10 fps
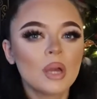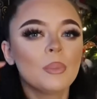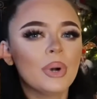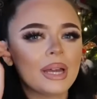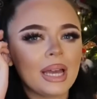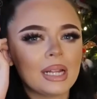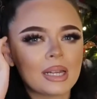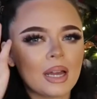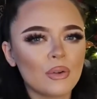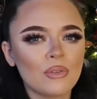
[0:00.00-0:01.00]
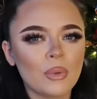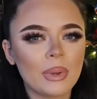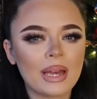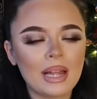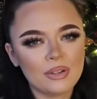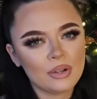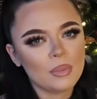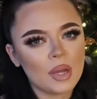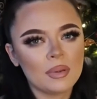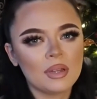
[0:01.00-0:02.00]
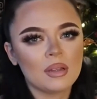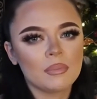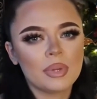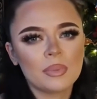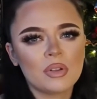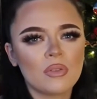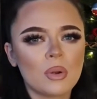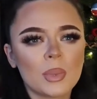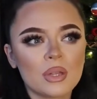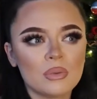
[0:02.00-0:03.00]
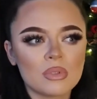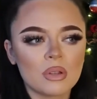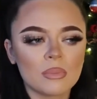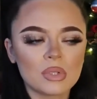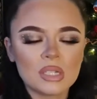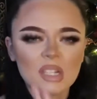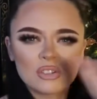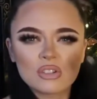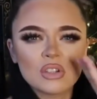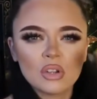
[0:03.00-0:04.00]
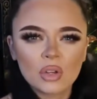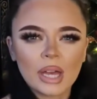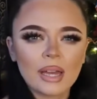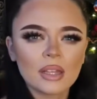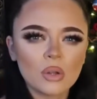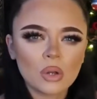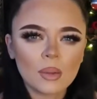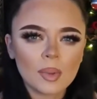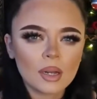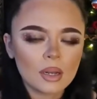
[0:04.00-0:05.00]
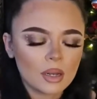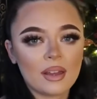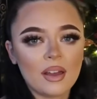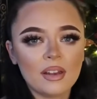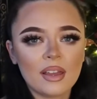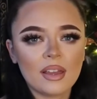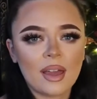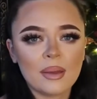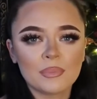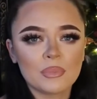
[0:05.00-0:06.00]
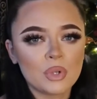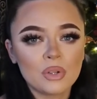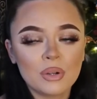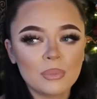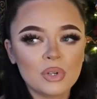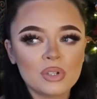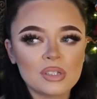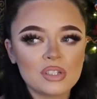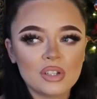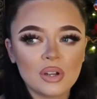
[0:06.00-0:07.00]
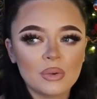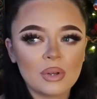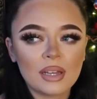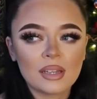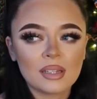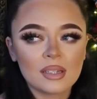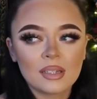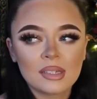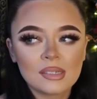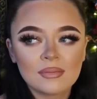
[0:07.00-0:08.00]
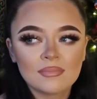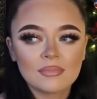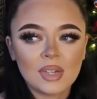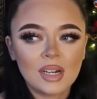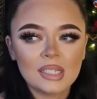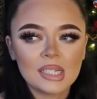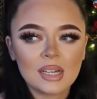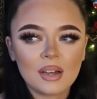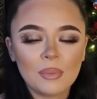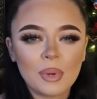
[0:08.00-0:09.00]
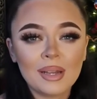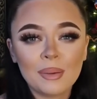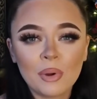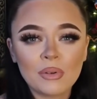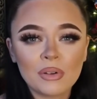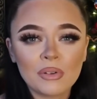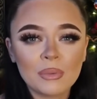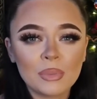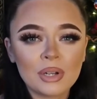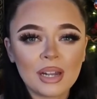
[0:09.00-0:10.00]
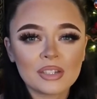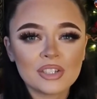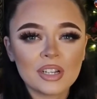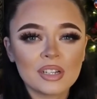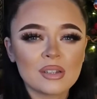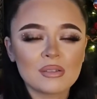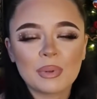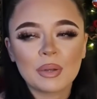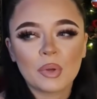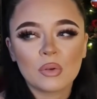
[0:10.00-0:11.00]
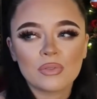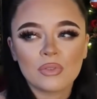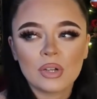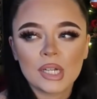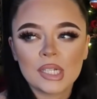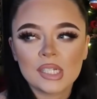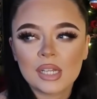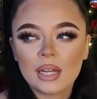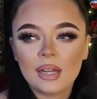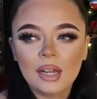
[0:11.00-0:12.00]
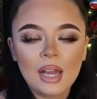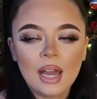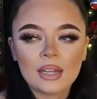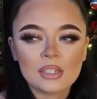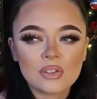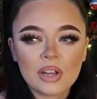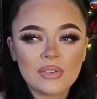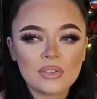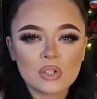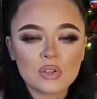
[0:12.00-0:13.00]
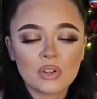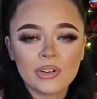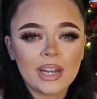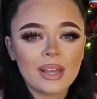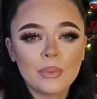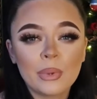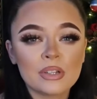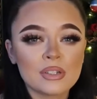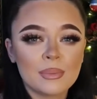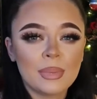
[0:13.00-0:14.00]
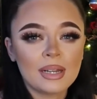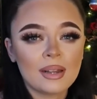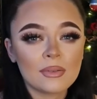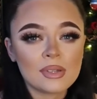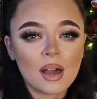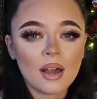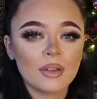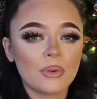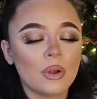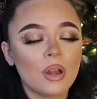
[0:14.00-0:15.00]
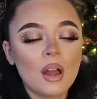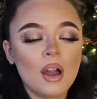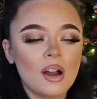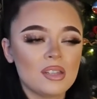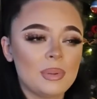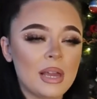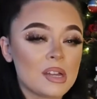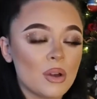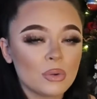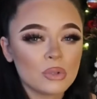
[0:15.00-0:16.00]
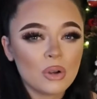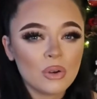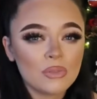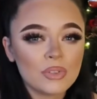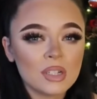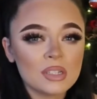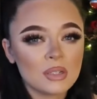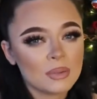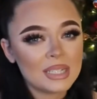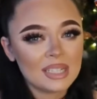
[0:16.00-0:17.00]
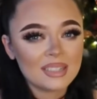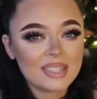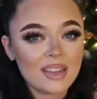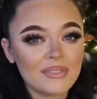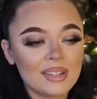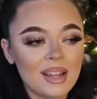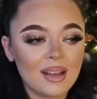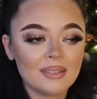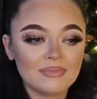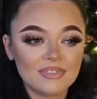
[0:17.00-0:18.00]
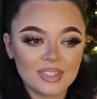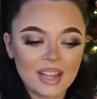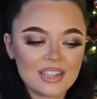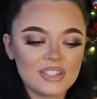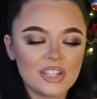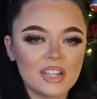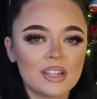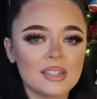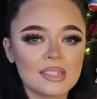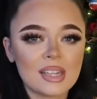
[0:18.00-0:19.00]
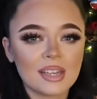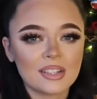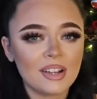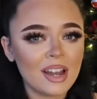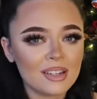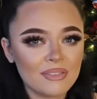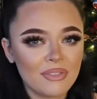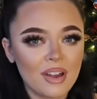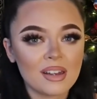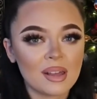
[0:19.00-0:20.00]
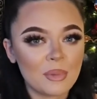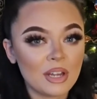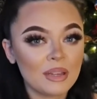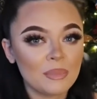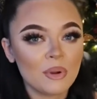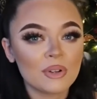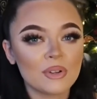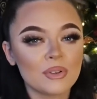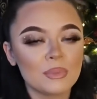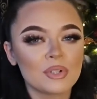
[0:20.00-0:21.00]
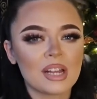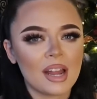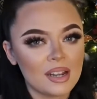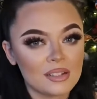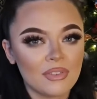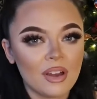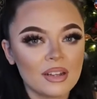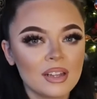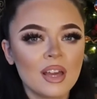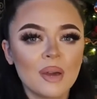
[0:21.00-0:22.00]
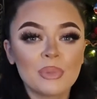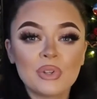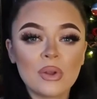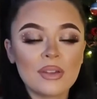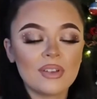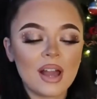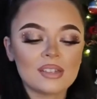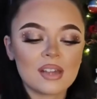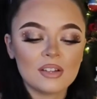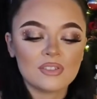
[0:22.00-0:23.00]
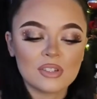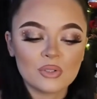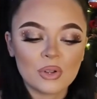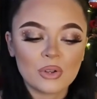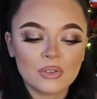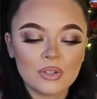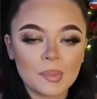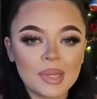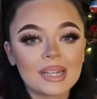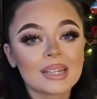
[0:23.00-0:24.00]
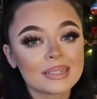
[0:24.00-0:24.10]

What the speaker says: But again, can't go wrong with a calendar in my opinion. People don't normally use them, but still, just to look at, you know what I mean? I like colouring books, do you know, like, I think I got My Little Pony colouring book last year because I was meant to be going to Florida this year, and it's great for just colouring in when you're sunbathing outside or on the plane going over. So I'm still saving that for next year because, like, they're hard to find. Like, My Little Pony colouring books are hard to find, but don't even ask. I just enjoy colouring them in.